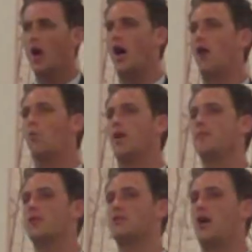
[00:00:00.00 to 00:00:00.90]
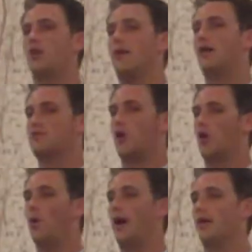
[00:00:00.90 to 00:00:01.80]
What I'm here to talk about is
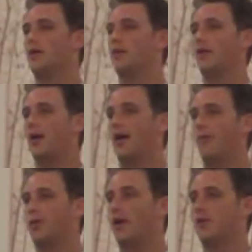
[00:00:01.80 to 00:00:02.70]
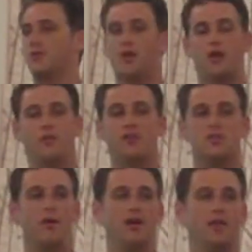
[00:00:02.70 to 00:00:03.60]
ROI. We're not here to talk about
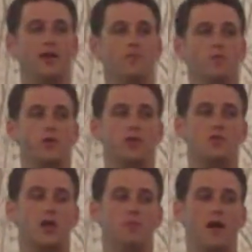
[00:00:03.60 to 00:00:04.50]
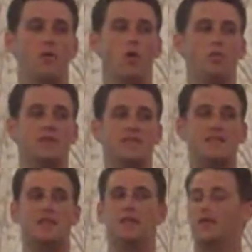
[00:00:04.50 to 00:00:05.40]
Spotlight. We're here to talk about what we
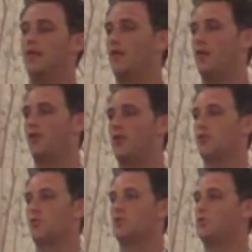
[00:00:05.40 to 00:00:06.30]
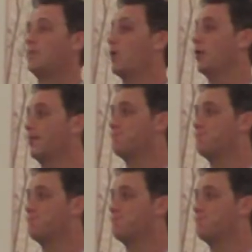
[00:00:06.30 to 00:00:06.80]
see in the luxury suite market.